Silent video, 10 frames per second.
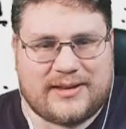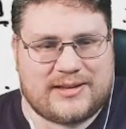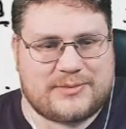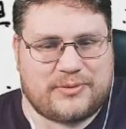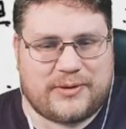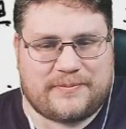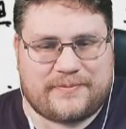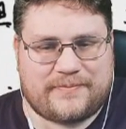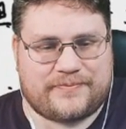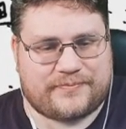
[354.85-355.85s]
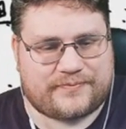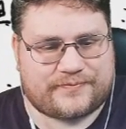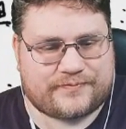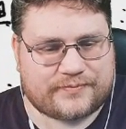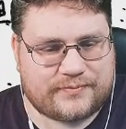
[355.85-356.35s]
at this point.
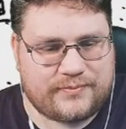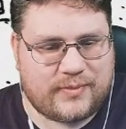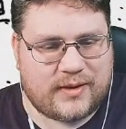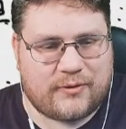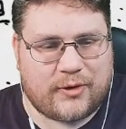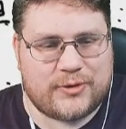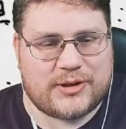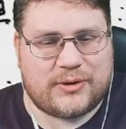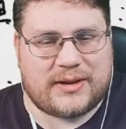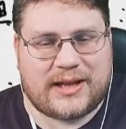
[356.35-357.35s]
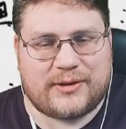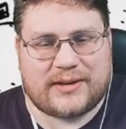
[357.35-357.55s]
A rodeo clown